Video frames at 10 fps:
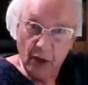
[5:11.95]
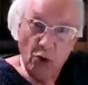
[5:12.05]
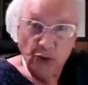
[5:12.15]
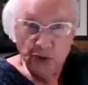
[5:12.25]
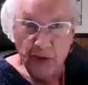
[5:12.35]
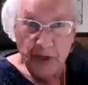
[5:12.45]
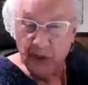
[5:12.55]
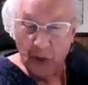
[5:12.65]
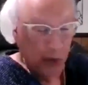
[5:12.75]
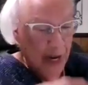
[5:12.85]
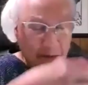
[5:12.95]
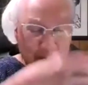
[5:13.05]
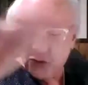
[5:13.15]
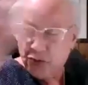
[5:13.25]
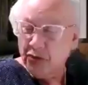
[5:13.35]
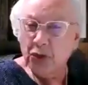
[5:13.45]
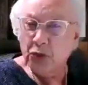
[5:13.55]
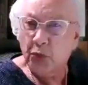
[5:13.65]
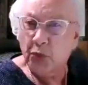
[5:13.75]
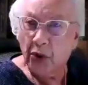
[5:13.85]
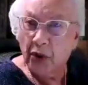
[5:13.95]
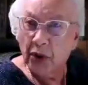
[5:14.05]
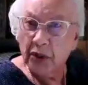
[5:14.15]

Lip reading: oak trees or whatever the trees were,